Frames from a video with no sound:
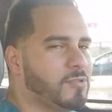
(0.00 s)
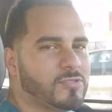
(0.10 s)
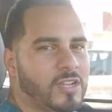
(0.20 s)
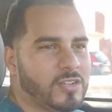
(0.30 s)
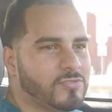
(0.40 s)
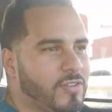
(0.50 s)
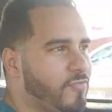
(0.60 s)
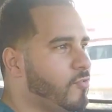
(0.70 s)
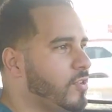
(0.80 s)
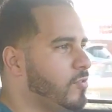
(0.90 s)
It was
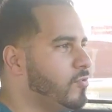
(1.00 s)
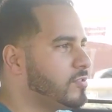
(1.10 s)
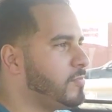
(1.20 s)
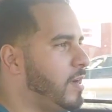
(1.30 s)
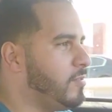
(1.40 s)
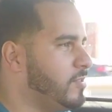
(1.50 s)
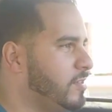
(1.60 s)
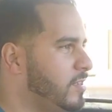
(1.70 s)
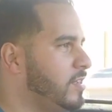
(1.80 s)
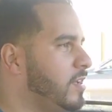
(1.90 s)
140 horsepower
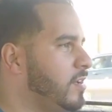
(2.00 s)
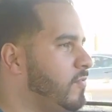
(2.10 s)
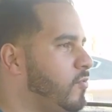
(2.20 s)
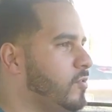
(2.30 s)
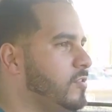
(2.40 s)
for